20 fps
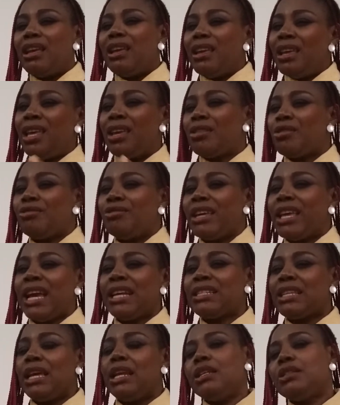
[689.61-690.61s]
he could
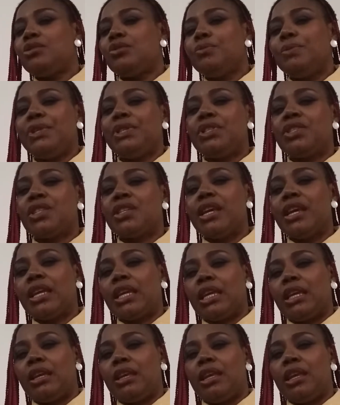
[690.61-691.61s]
get a little bit
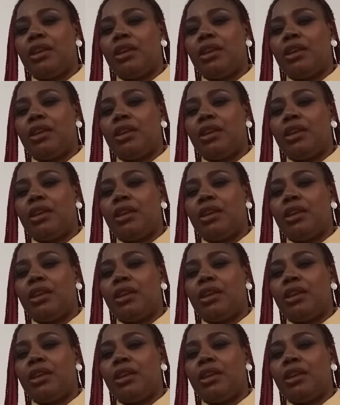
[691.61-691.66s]
shaky.